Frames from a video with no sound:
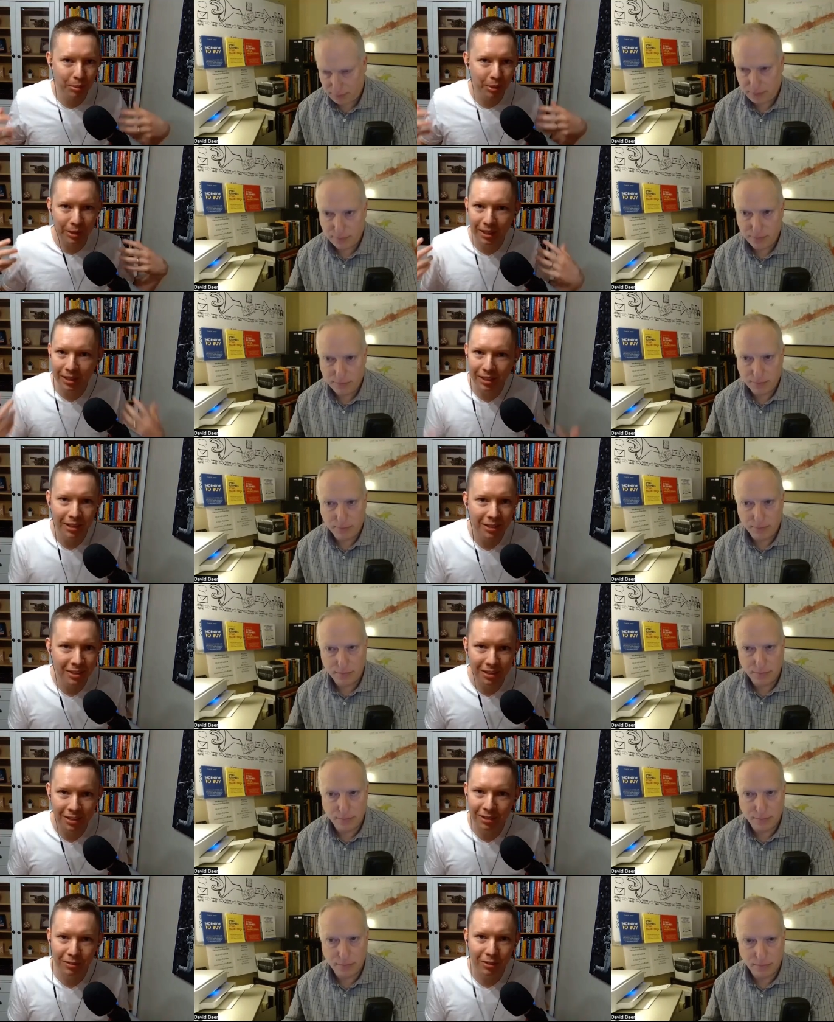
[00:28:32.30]
Speaker 1: but they needed to
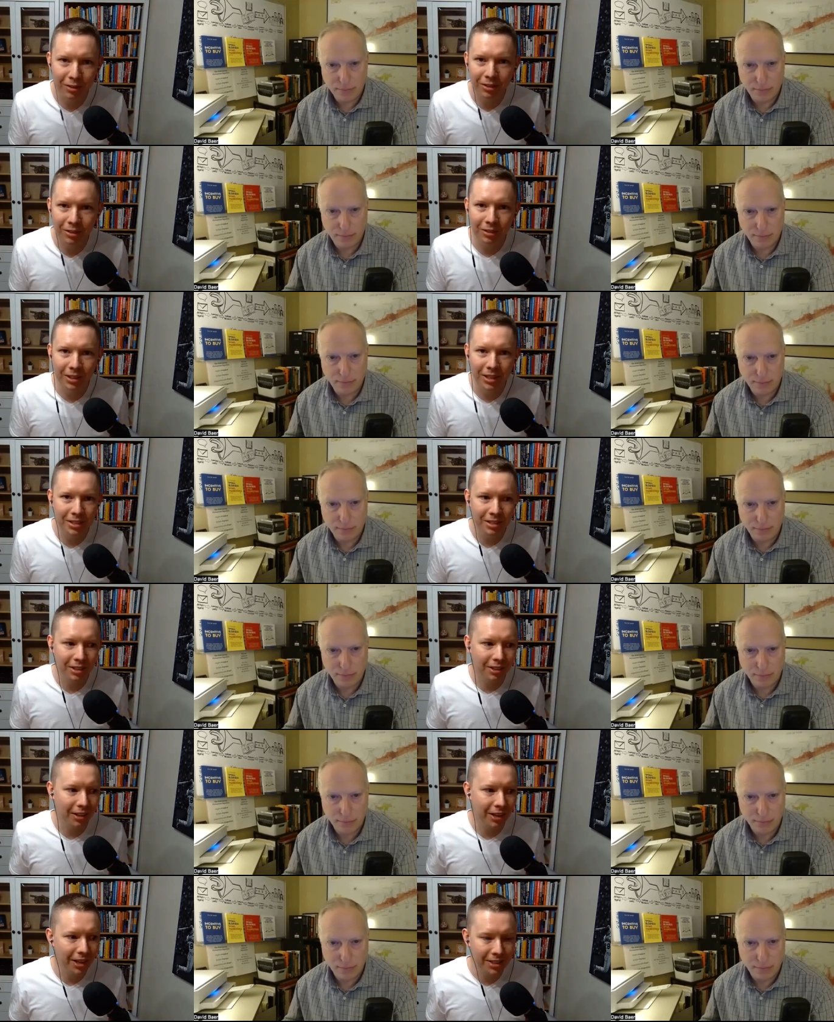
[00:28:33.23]
convert their leads into
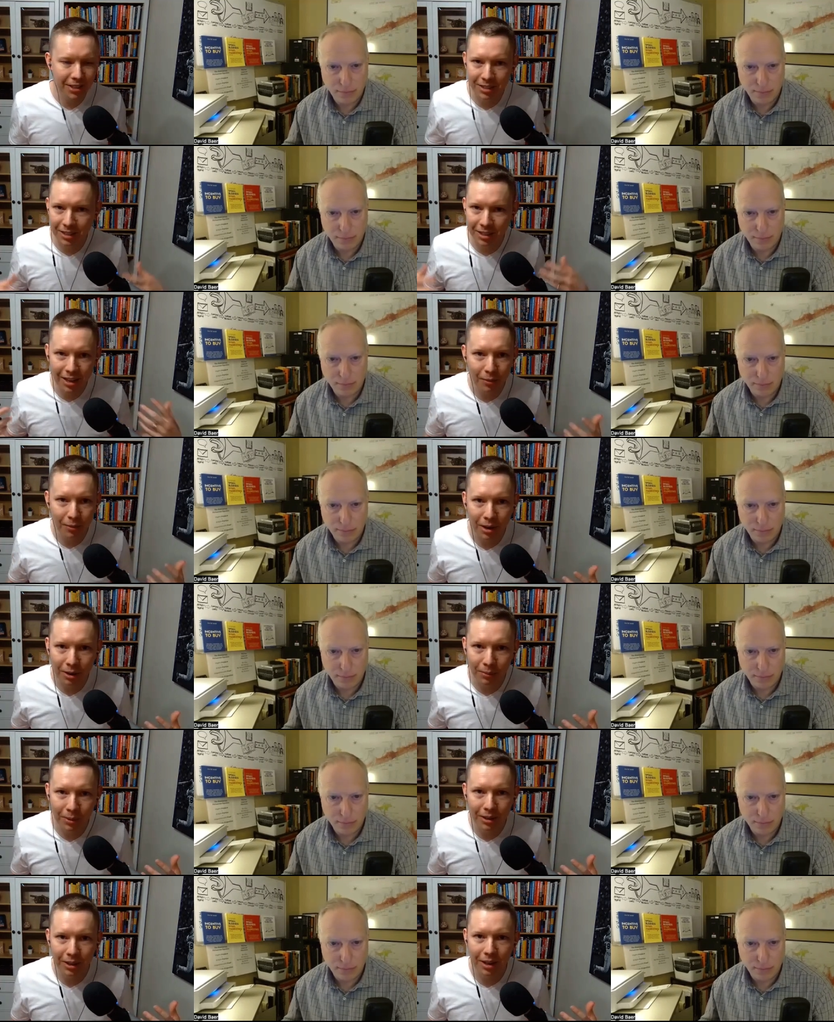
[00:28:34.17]
clients. I said, hey, why don't
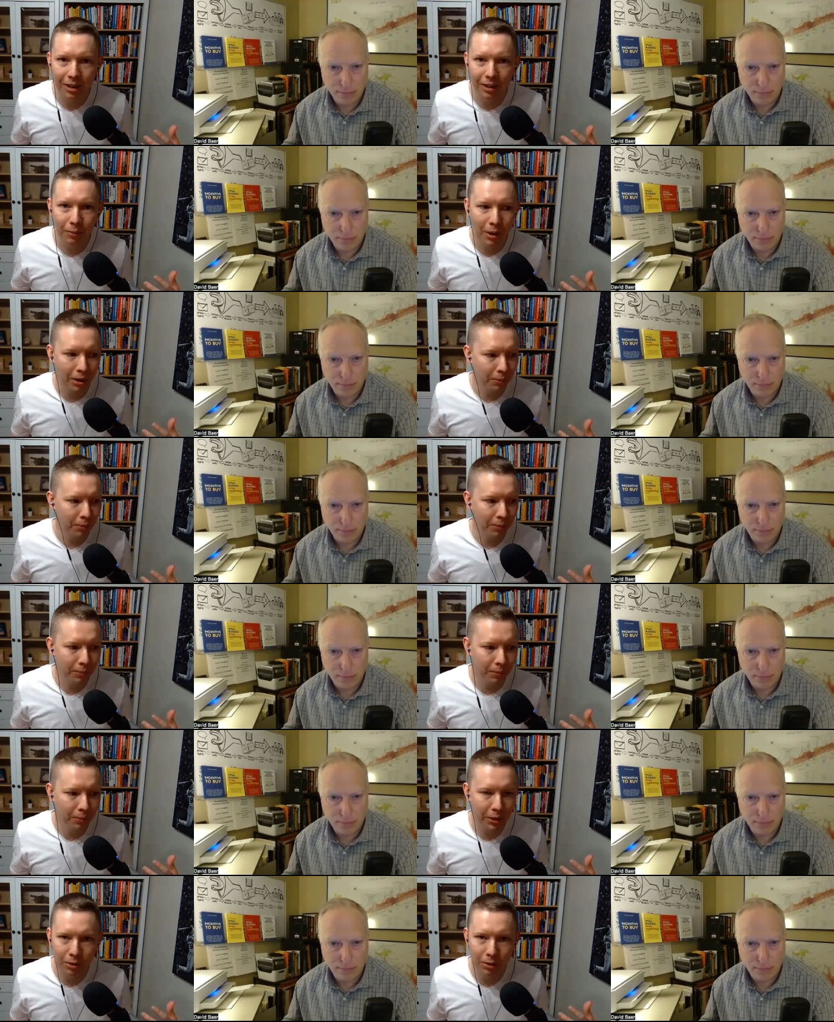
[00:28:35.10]
we uh, why don't
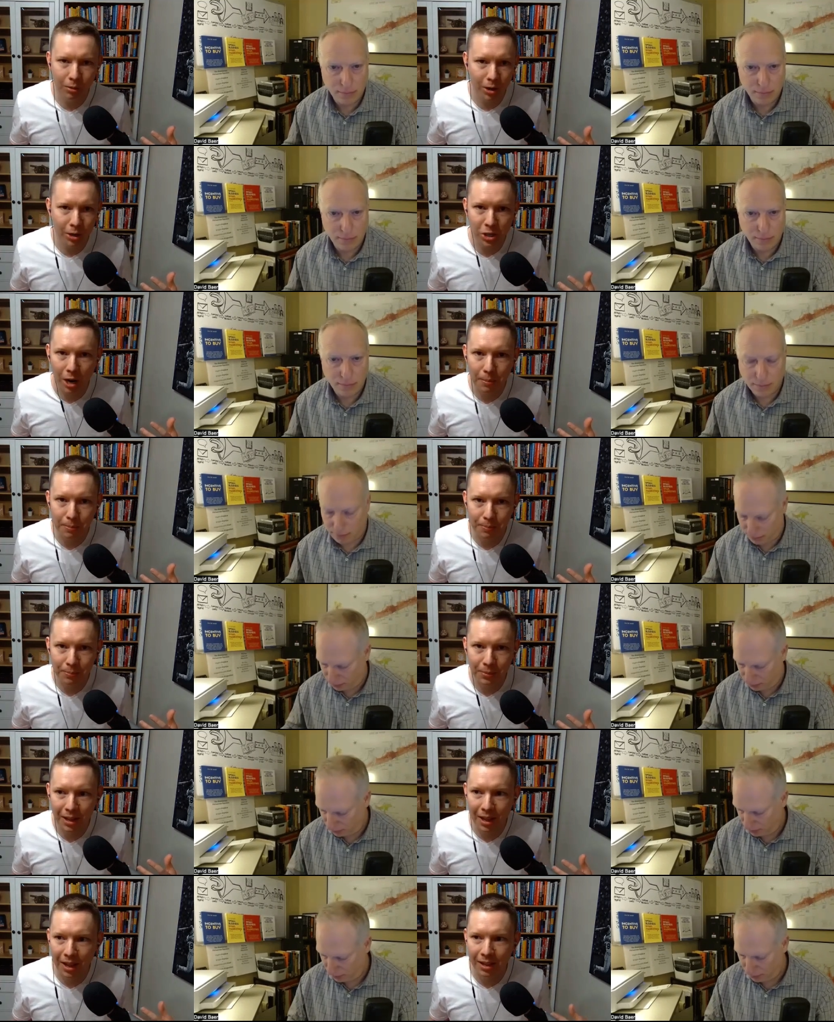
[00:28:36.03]
we do a workshop?
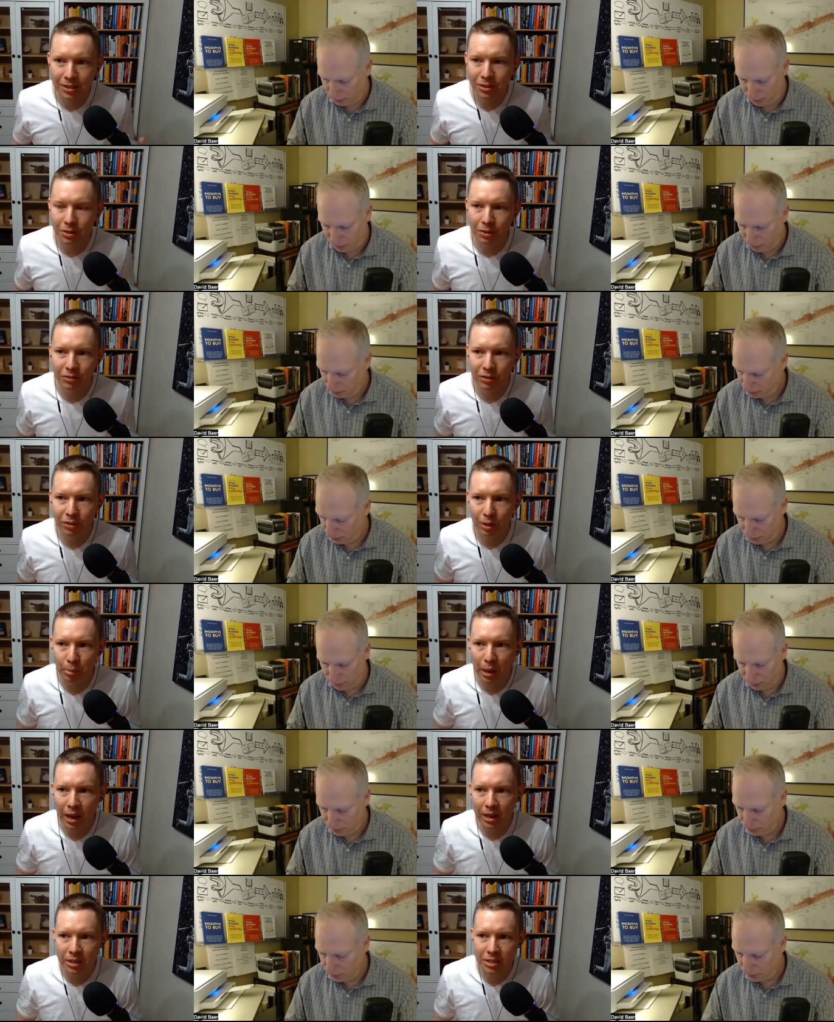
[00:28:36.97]
And so for the
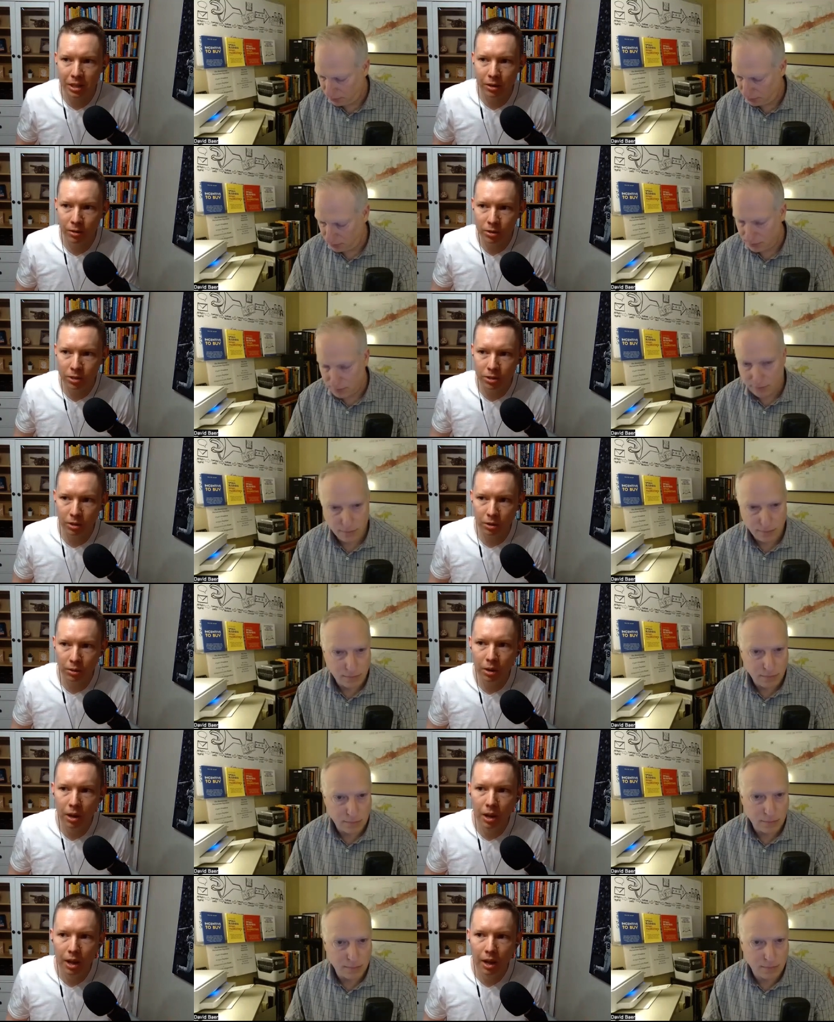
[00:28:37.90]
past year or so,
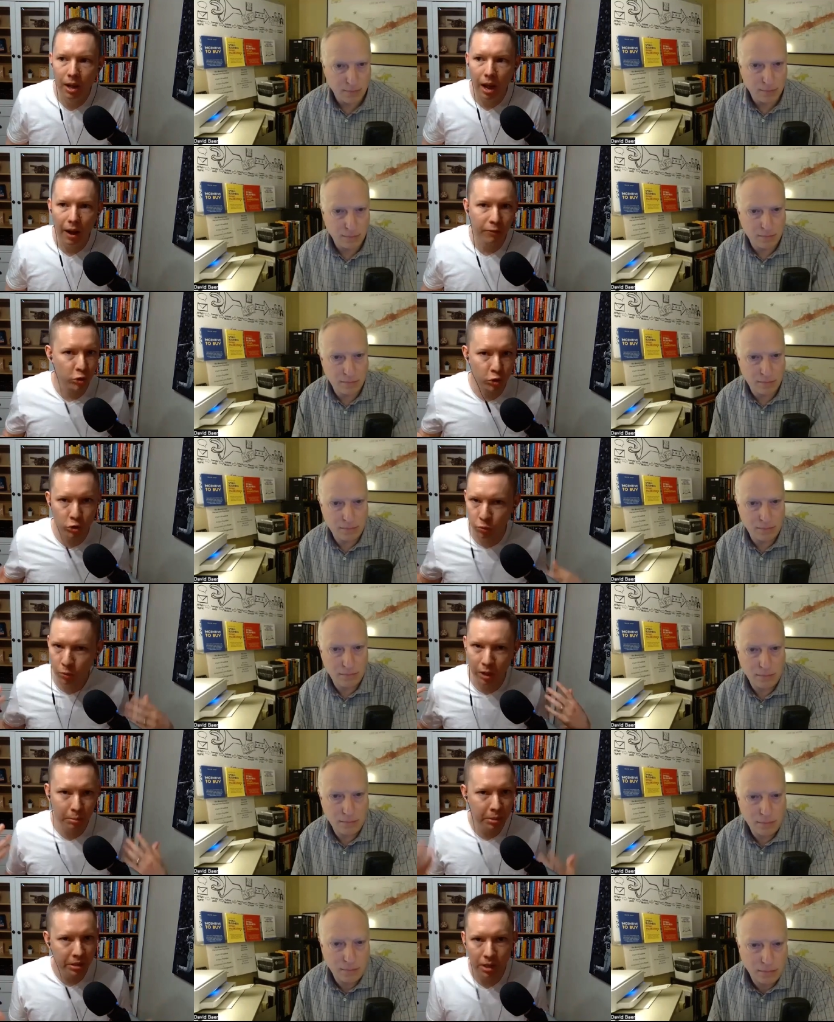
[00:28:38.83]
I've just
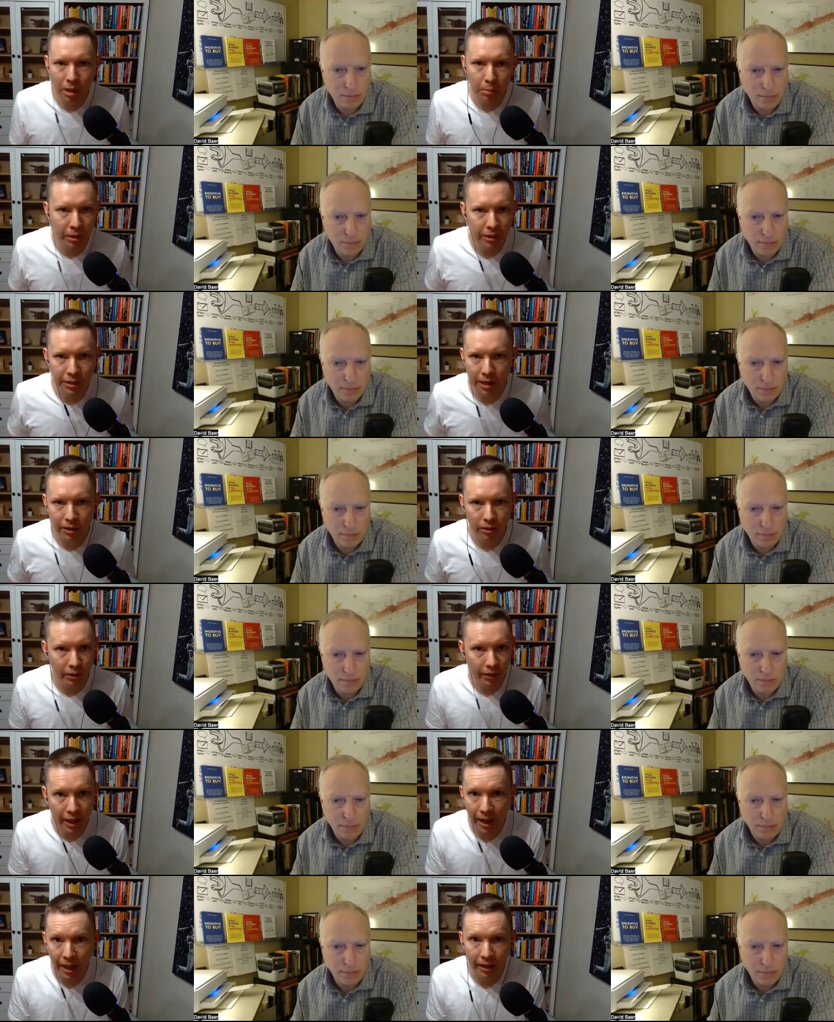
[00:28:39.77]
really been doubling down on
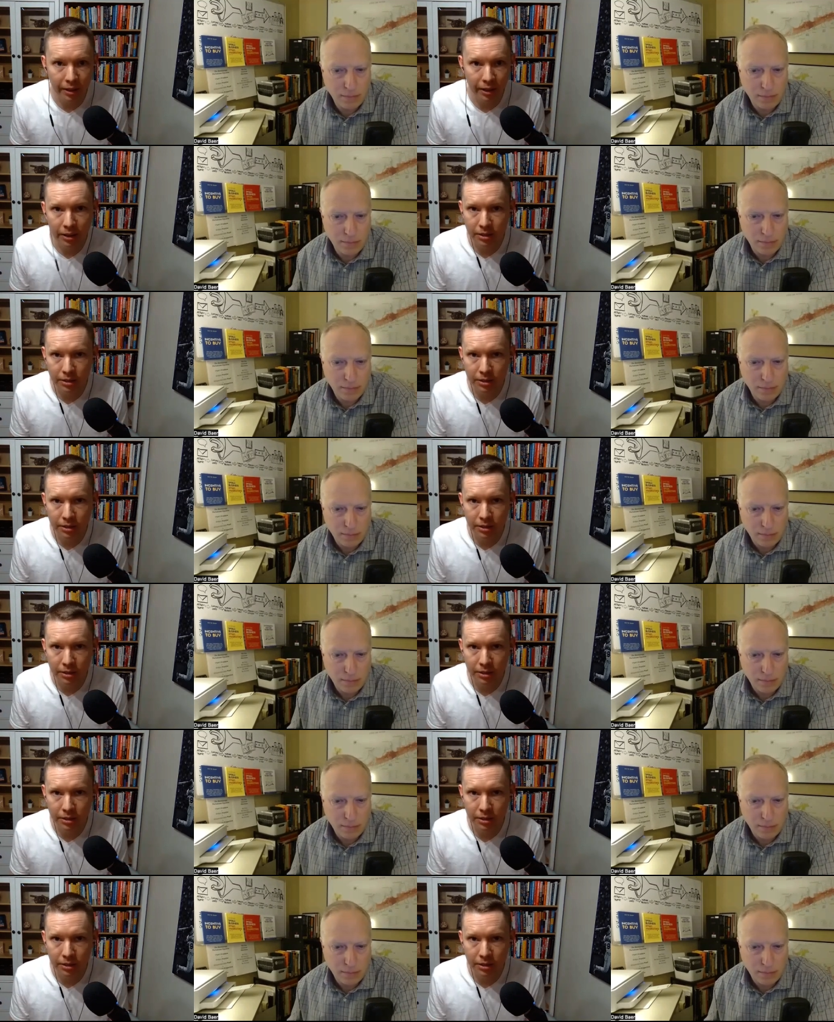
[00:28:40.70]
that. Is